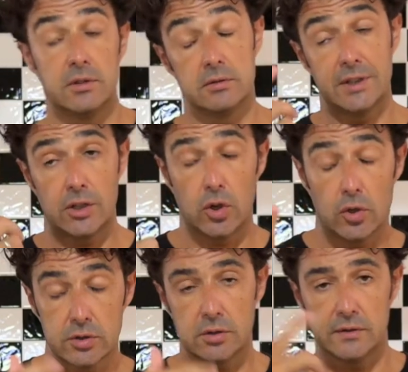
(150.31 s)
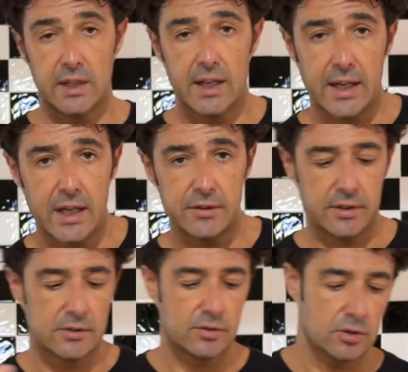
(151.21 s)
the cost of the life,
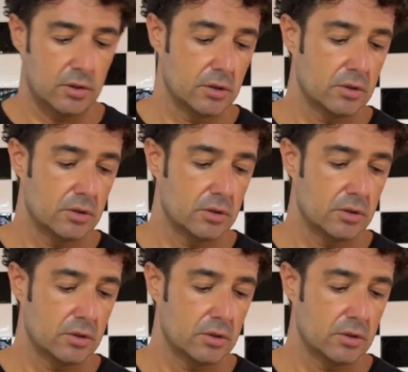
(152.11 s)
and so on.